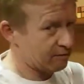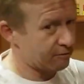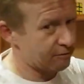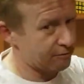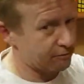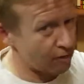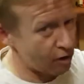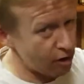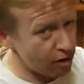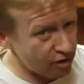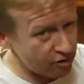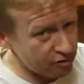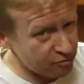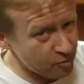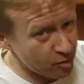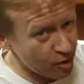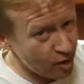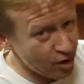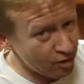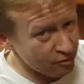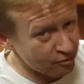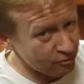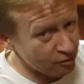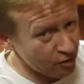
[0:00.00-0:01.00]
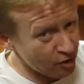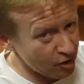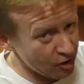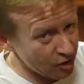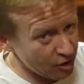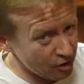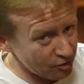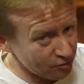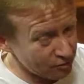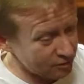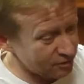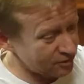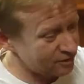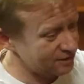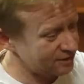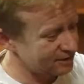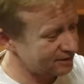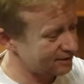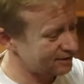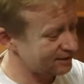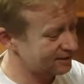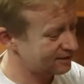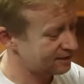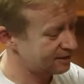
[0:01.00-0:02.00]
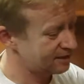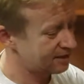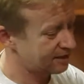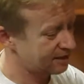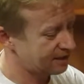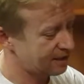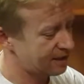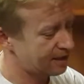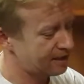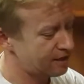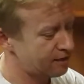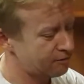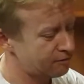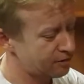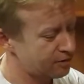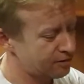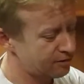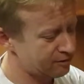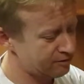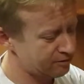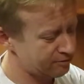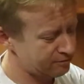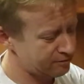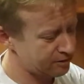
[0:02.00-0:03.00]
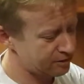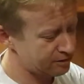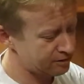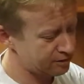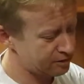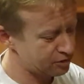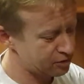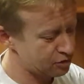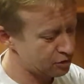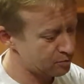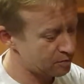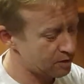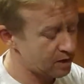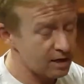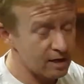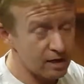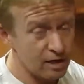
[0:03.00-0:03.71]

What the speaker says: 5x5. Another fun cube.